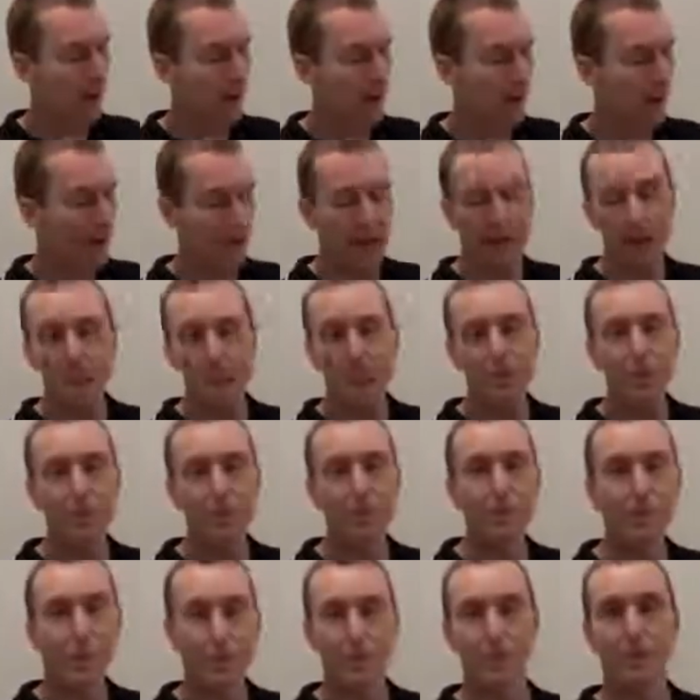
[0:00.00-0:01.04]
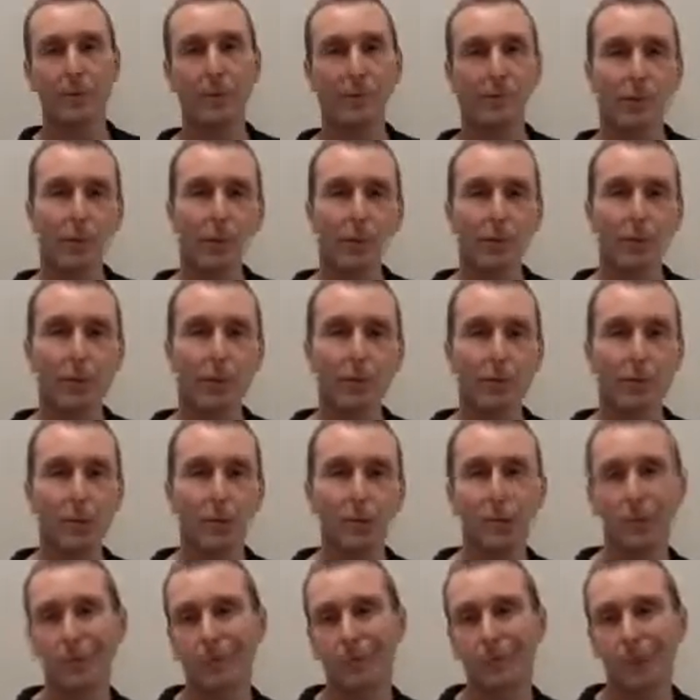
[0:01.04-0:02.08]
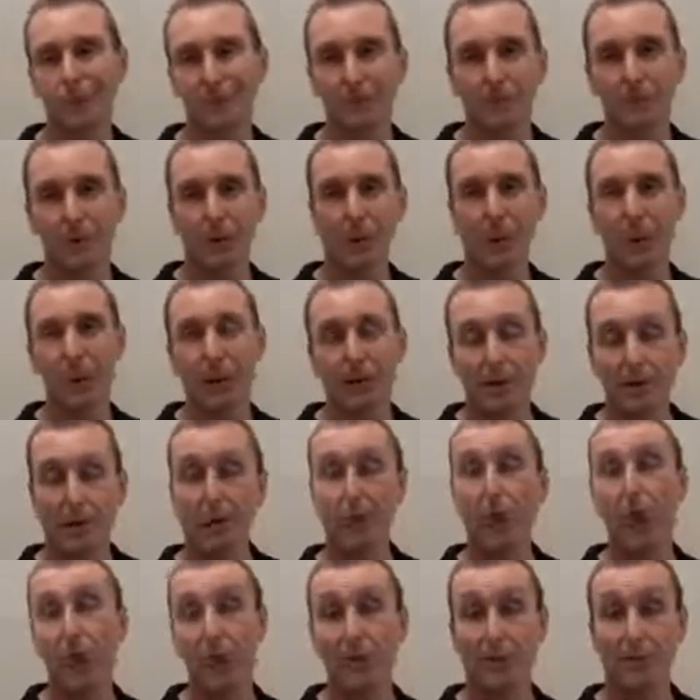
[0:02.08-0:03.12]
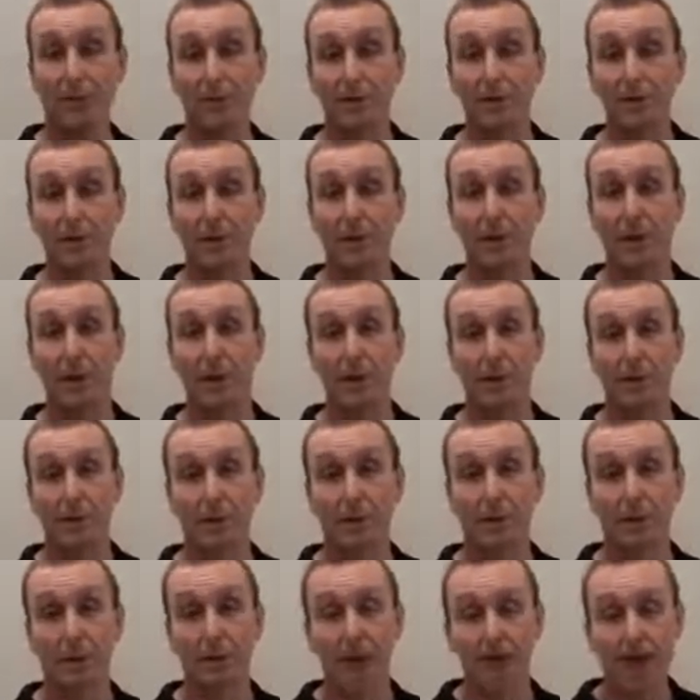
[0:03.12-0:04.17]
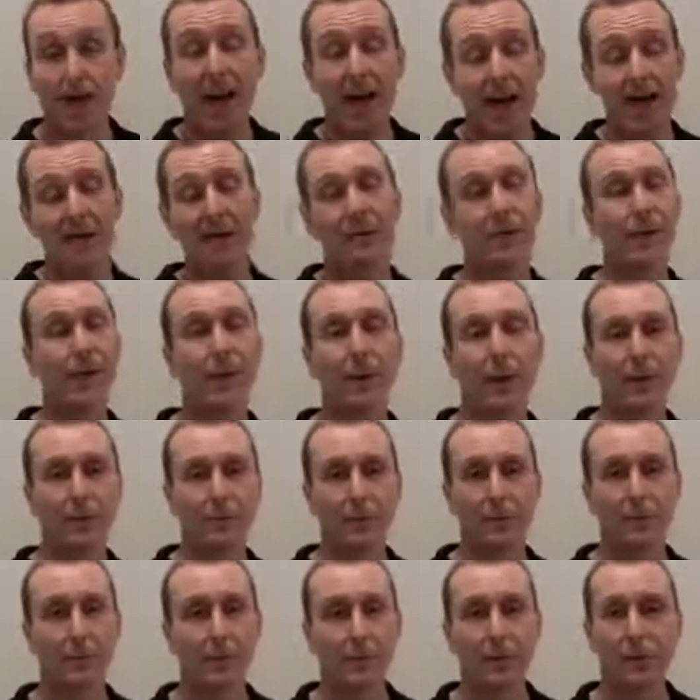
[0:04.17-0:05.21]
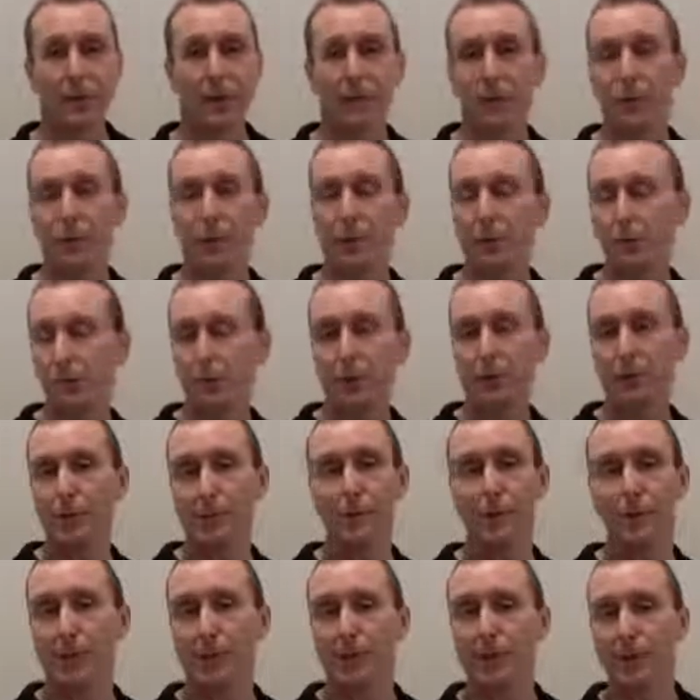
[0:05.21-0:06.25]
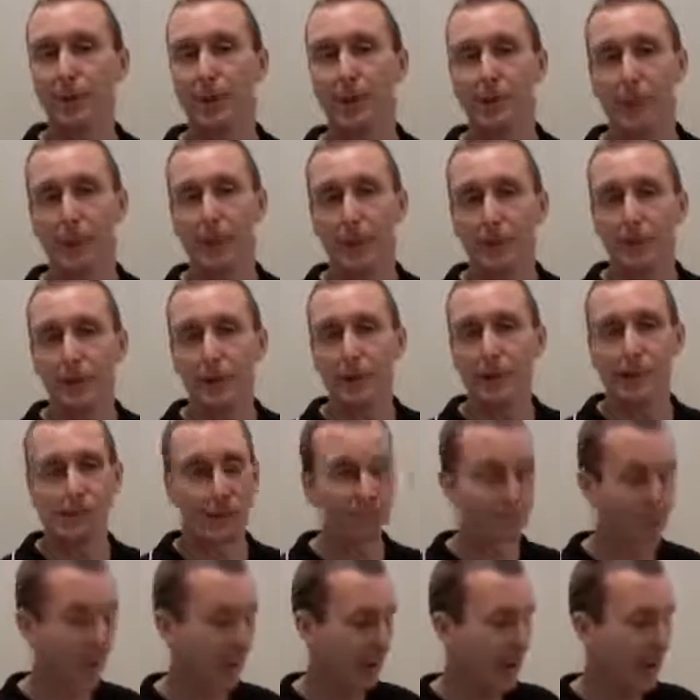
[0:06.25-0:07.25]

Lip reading: Now the absolute minimum that we're looking for is probably about 250 grams. It has to be above 250, otherwise we're just not getting enough adhesion.